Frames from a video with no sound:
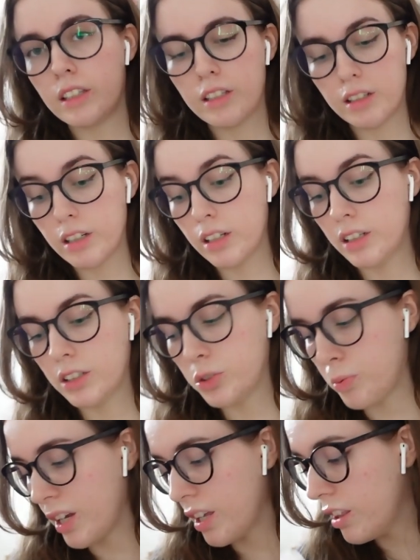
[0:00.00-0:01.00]
the
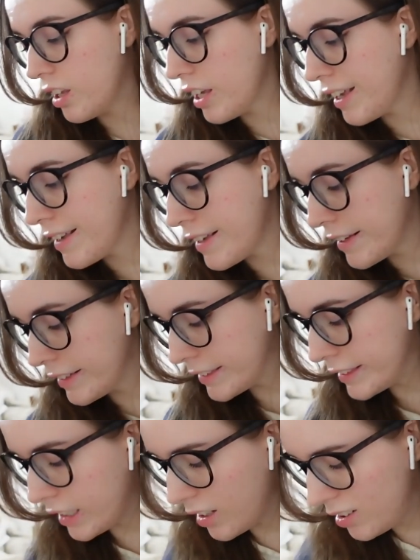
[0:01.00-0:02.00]
spray
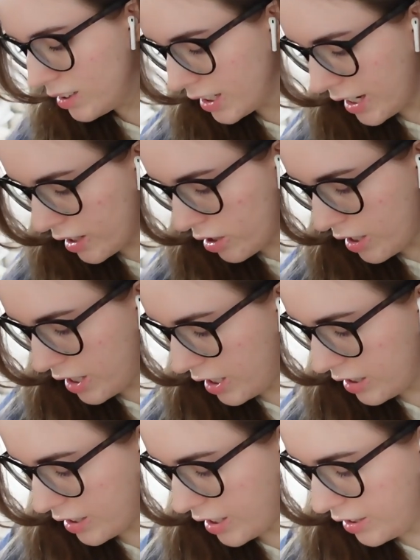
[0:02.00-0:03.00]
thingies. I don't think I got
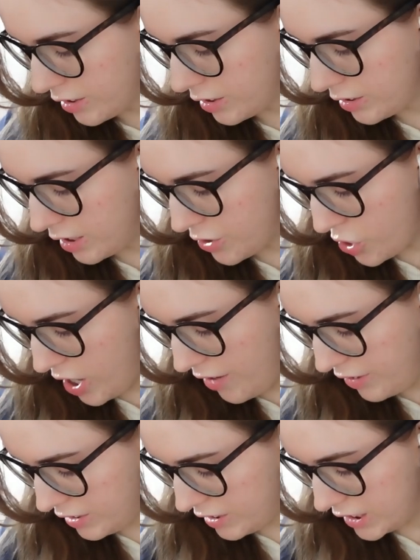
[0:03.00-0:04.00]
anything here that you
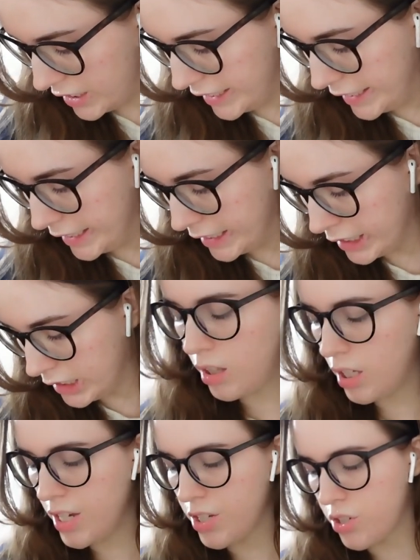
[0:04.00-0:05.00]
haven't seen.
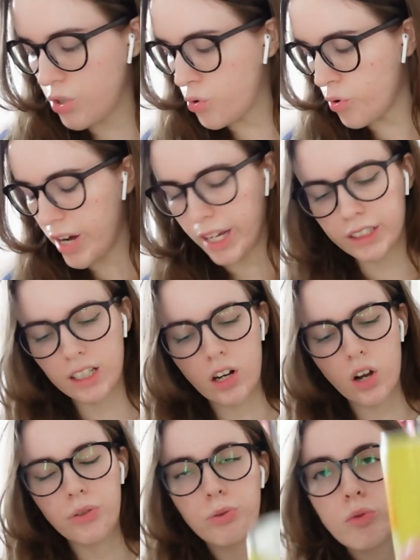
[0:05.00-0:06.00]
These drinks, I
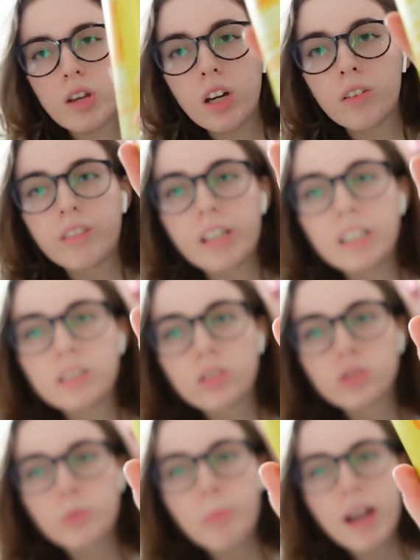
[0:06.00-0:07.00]
got 3 of these.
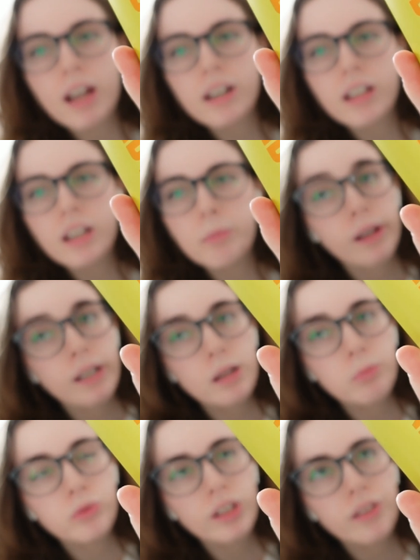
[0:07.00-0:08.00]
Also Pandy,
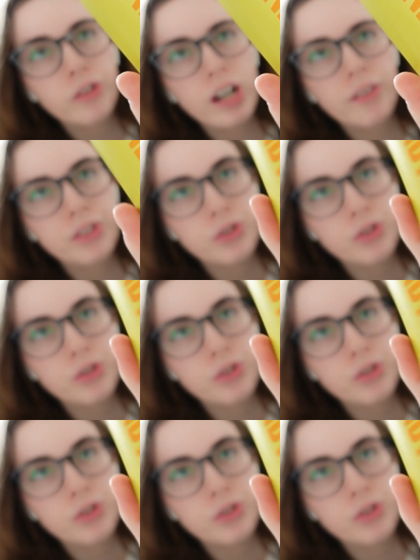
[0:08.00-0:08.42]
pineapple flavor, I haven't